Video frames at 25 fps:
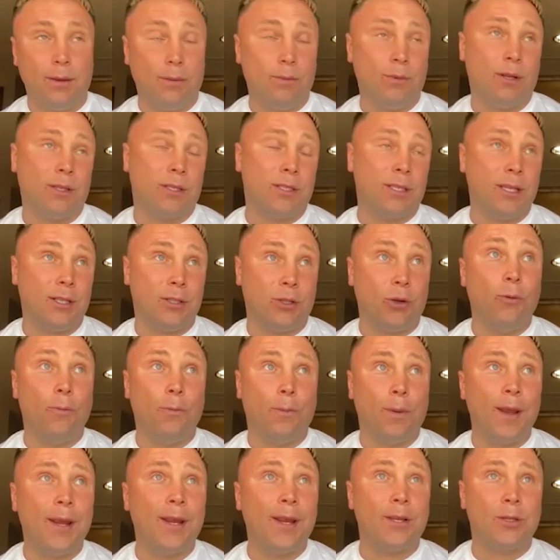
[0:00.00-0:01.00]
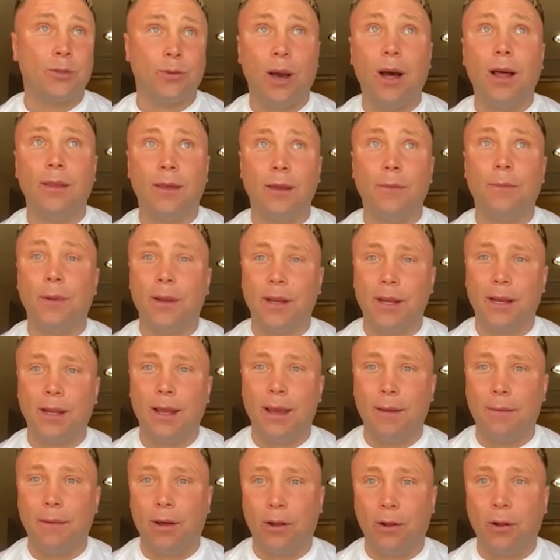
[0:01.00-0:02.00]
Well, say don't play as well. They play
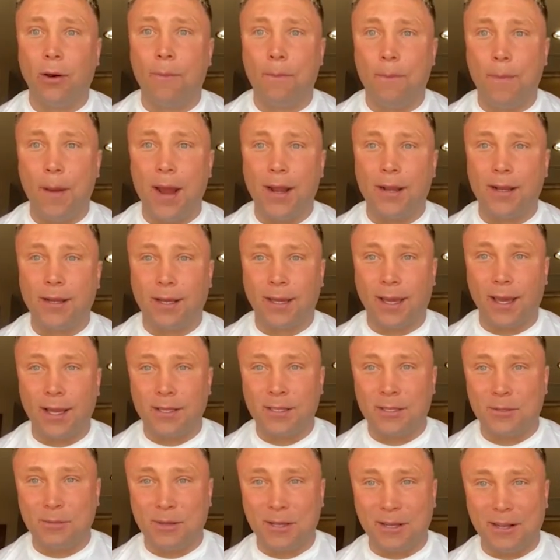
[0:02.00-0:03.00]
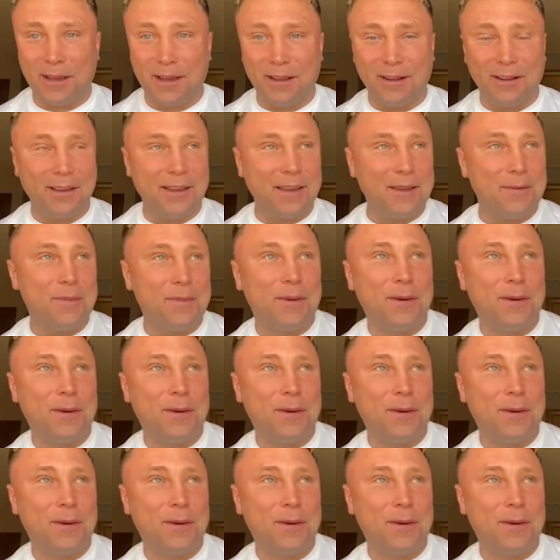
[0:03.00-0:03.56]
a lot better against me lately.